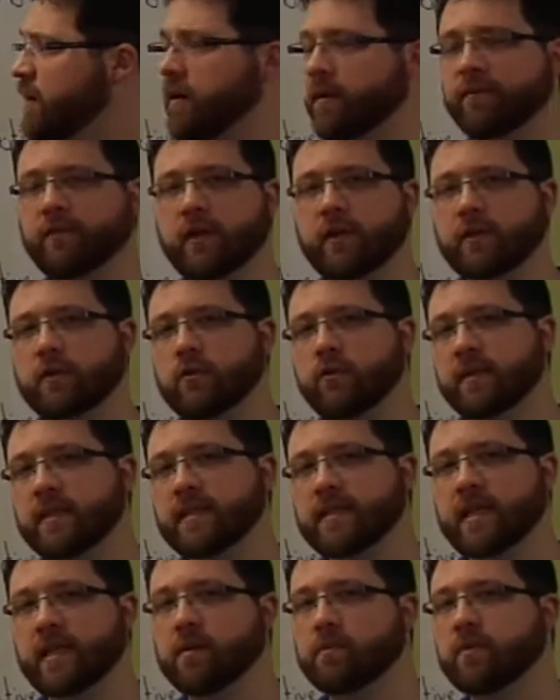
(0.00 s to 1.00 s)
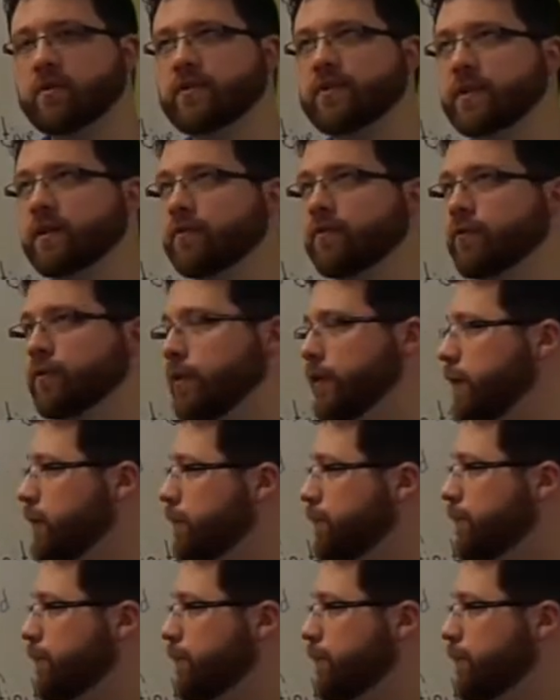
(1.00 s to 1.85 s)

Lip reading: I've got two examples here for you.